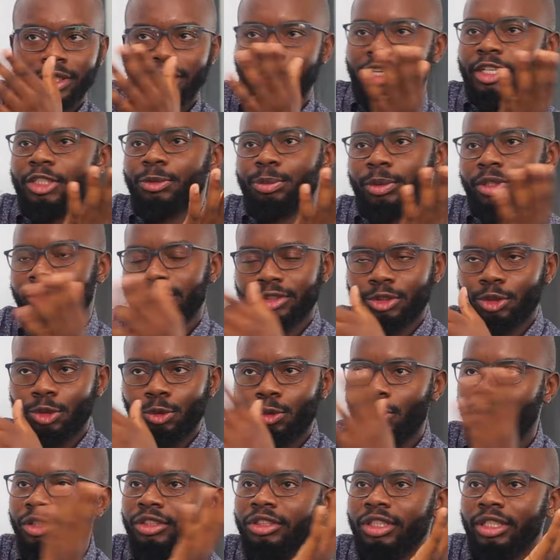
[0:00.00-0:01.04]
an expatriate or
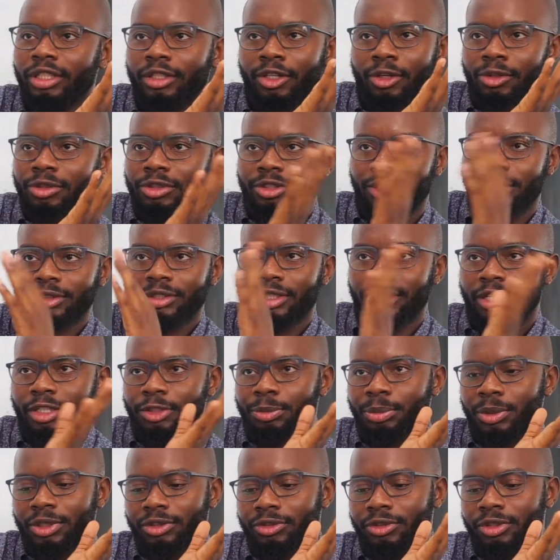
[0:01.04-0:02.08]
1-year contract with an
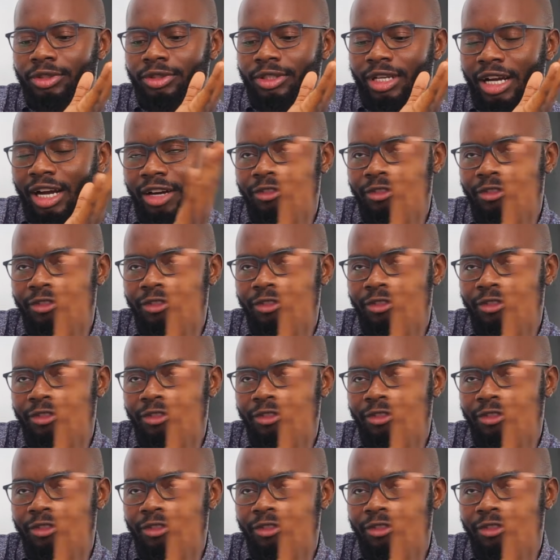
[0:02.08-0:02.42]
expatriate.